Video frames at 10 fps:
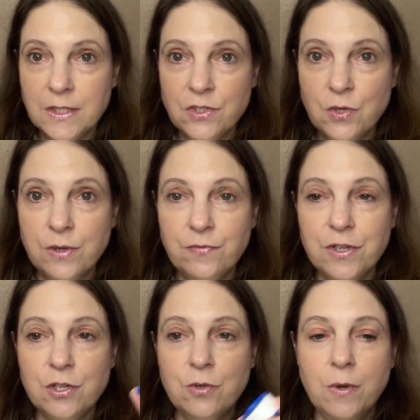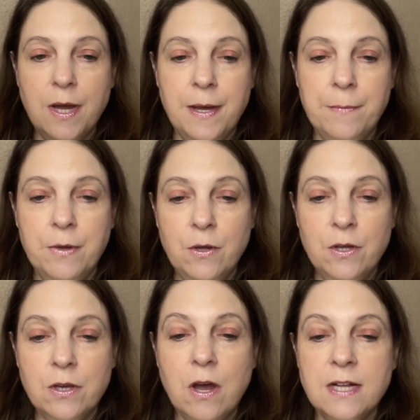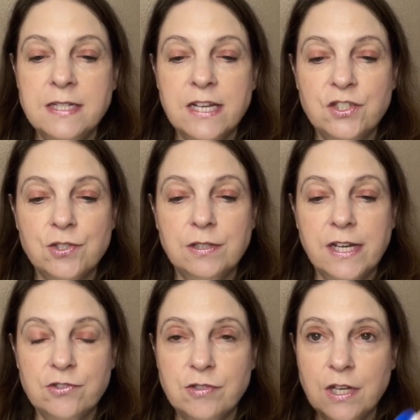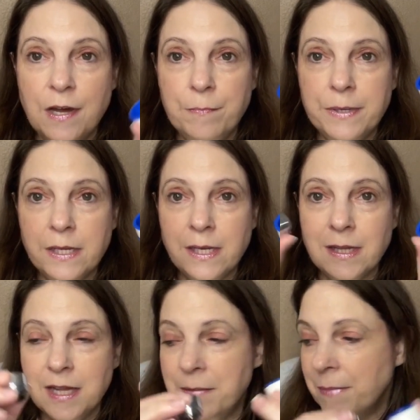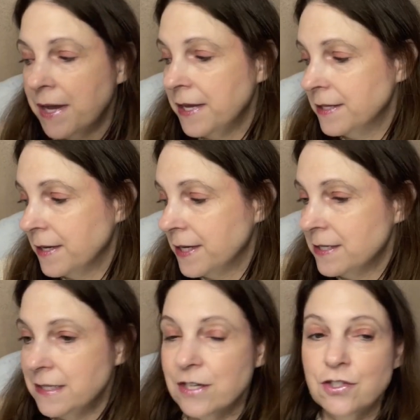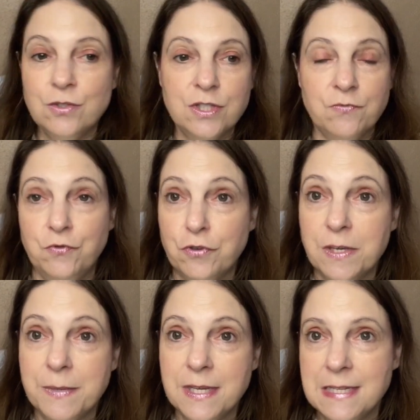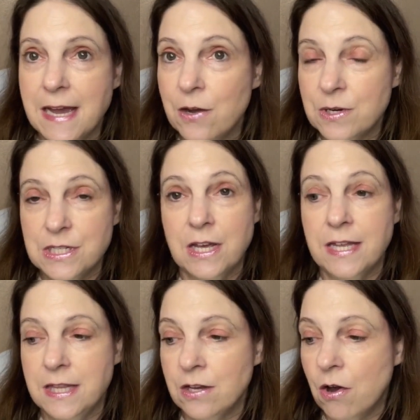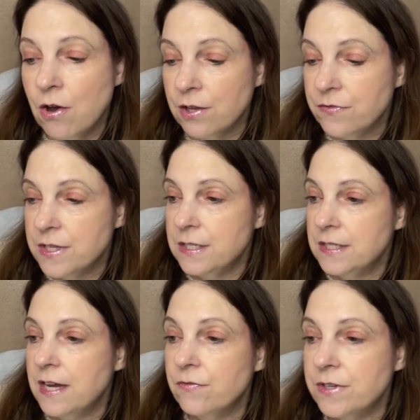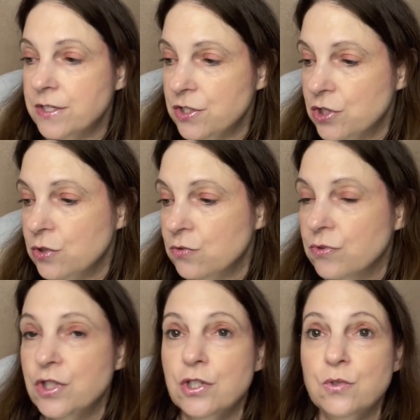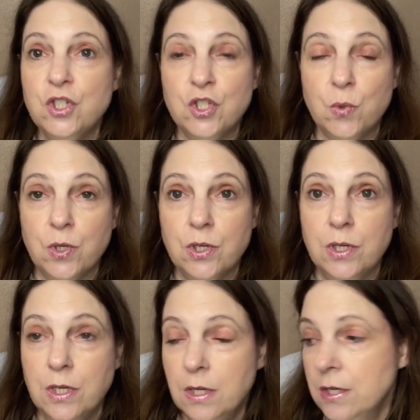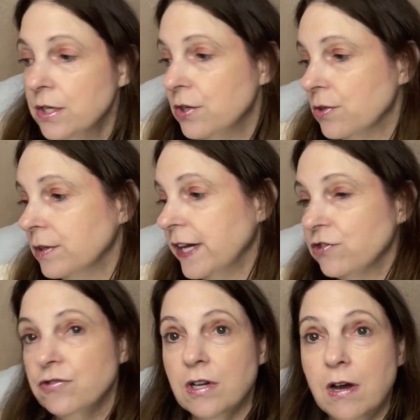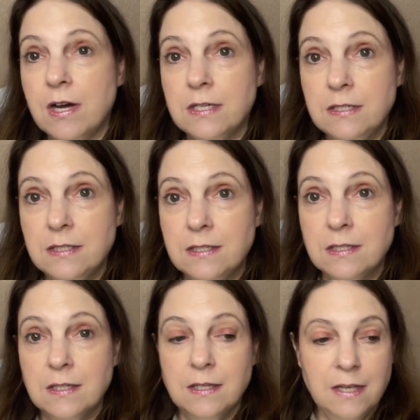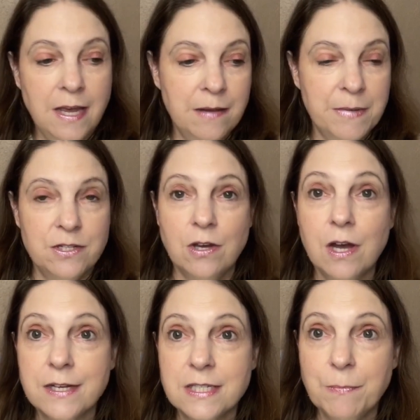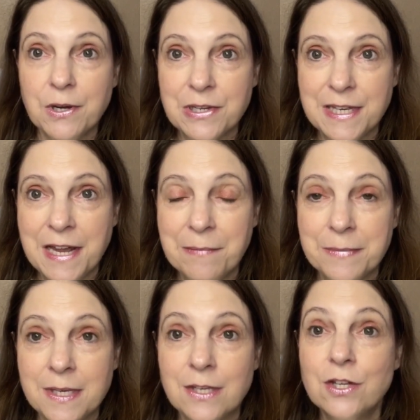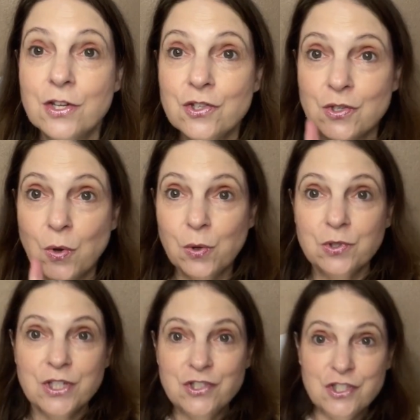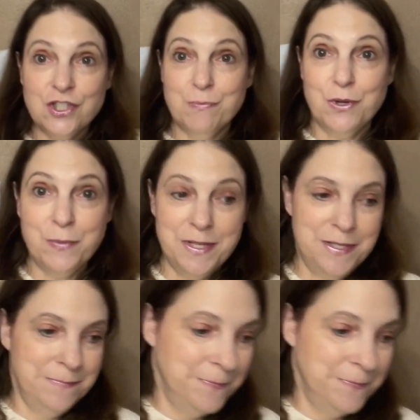So if you contact your electric company, they might send you some freebies out, because I think all of this stuff is to reduce your electric costs. And my dog is barking at me, so hold on just a moment.